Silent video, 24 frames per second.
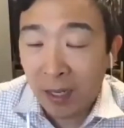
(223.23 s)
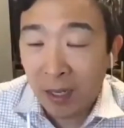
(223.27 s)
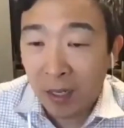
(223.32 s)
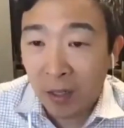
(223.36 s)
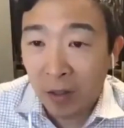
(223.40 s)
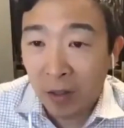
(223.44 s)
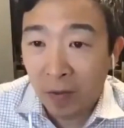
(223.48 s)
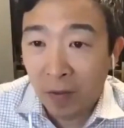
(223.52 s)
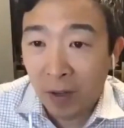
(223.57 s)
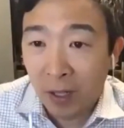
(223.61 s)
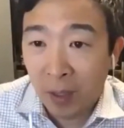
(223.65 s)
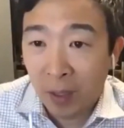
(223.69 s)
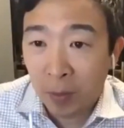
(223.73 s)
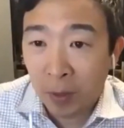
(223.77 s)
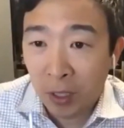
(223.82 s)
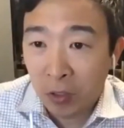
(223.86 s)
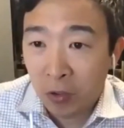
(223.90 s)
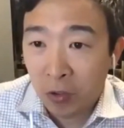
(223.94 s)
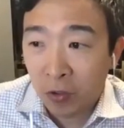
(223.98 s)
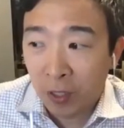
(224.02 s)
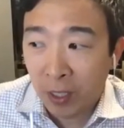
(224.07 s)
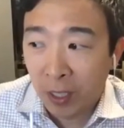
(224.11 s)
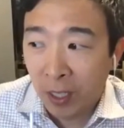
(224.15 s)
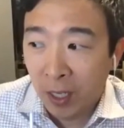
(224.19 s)
in a developed
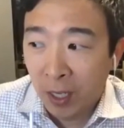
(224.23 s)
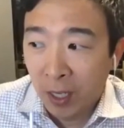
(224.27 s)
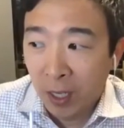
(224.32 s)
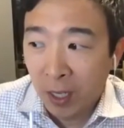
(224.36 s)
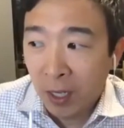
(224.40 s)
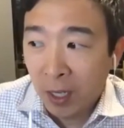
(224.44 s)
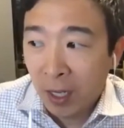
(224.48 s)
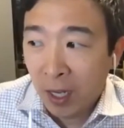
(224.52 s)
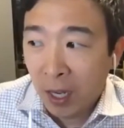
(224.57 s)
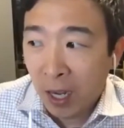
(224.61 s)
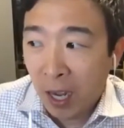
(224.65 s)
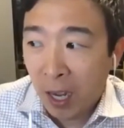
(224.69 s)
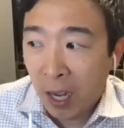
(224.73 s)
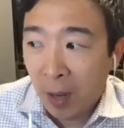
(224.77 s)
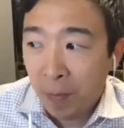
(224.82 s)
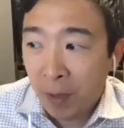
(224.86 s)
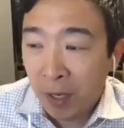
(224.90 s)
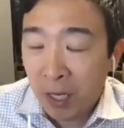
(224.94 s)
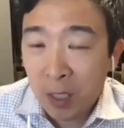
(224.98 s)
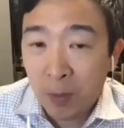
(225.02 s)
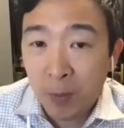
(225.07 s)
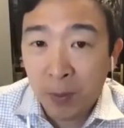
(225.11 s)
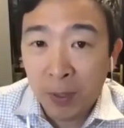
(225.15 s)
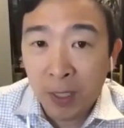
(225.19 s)
country. But
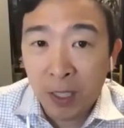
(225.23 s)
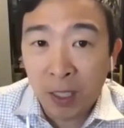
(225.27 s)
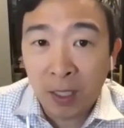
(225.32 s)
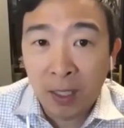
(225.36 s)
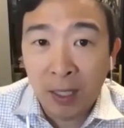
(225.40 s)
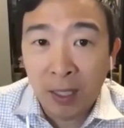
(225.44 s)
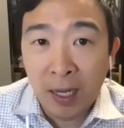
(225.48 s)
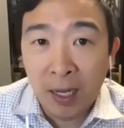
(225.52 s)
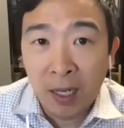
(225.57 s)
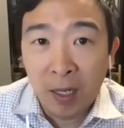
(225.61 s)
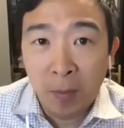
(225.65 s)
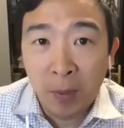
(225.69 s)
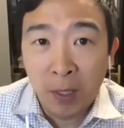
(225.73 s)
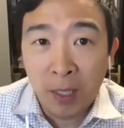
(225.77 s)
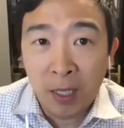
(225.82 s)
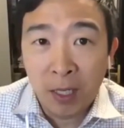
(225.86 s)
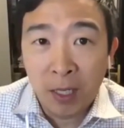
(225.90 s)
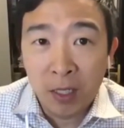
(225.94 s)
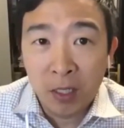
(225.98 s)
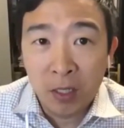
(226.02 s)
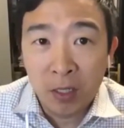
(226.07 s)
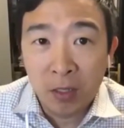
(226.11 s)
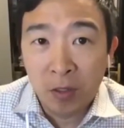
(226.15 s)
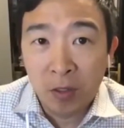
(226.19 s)
it's been declining
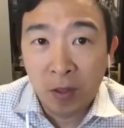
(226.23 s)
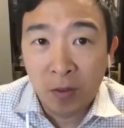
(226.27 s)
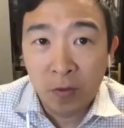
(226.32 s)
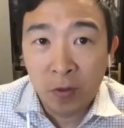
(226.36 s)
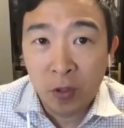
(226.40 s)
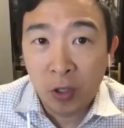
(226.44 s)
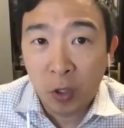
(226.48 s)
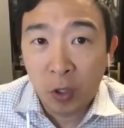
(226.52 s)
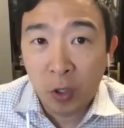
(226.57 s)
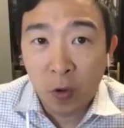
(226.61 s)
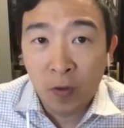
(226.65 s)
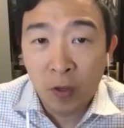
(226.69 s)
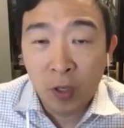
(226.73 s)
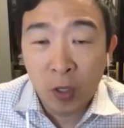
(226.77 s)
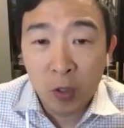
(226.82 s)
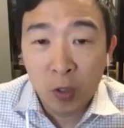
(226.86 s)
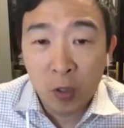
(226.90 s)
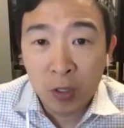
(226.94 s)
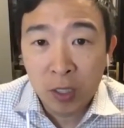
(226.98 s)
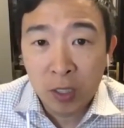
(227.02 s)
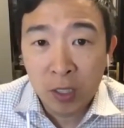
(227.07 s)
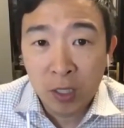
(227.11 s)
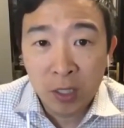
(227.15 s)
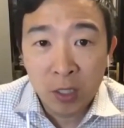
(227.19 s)
because of drug
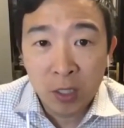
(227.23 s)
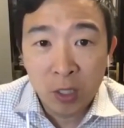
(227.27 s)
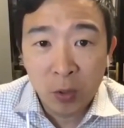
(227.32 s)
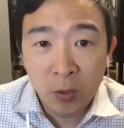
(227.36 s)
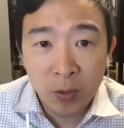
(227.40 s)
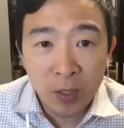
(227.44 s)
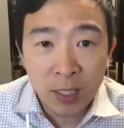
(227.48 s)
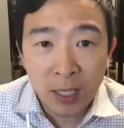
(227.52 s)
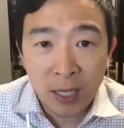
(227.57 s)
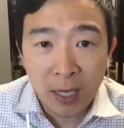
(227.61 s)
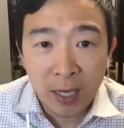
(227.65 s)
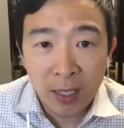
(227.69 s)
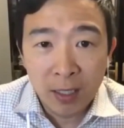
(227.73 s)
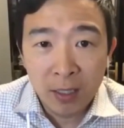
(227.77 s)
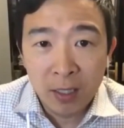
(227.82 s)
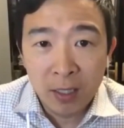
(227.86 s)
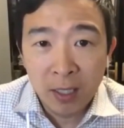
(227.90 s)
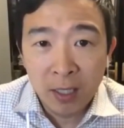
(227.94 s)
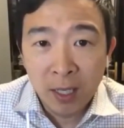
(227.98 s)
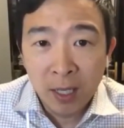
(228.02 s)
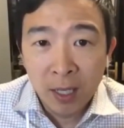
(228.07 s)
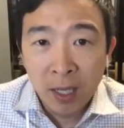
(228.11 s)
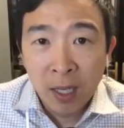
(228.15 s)
overdoses and suicides.